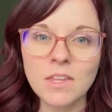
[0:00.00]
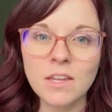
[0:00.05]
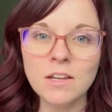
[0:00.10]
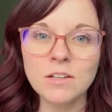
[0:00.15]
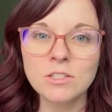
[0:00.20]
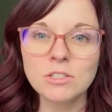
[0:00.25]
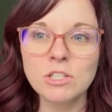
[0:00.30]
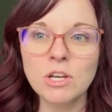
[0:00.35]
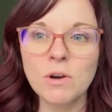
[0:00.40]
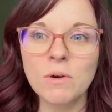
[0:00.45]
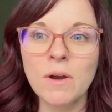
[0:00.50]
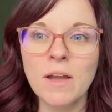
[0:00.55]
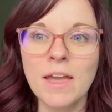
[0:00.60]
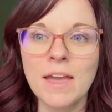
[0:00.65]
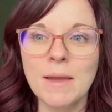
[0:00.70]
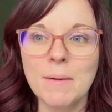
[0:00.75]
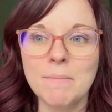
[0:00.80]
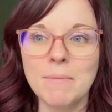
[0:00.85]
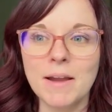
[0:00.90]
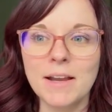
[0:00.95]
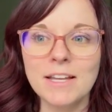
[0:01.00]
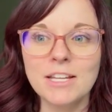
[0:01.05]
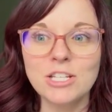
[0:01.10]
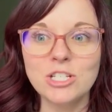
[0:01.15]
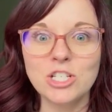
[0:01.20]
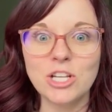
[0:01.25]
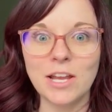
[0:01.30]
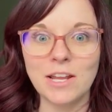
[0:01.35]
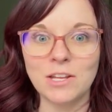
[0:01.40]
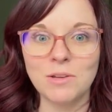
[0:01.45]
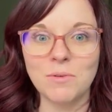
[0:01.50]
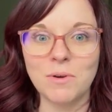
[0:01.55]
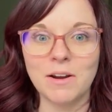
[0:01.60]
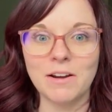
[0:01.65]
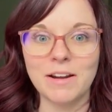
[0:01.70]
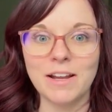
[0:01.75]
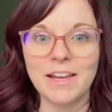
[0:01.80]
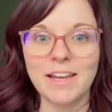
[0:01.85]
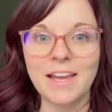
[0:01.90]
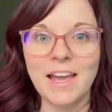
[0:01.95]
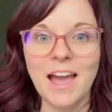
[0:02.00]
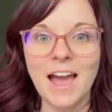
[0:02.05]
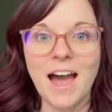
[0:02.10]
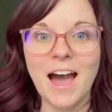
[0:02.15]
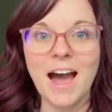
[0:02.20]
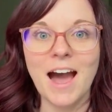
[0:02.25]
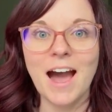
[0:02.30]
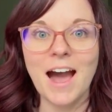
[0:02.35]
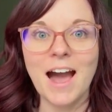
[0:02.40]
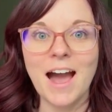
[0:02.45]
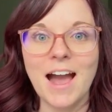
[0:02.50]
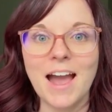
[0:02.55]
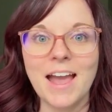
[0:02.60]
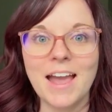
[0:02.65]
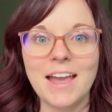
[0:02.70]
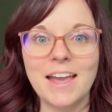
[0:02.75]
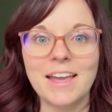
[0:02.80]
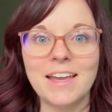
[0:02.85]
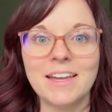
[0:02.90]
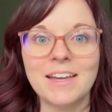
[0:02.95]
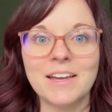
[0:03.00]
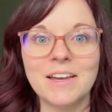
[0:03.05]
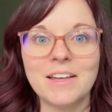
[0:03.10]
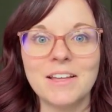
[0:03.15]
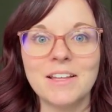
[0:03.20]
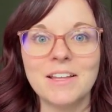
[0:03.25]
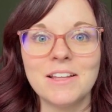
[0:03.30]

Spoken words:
So back in January, I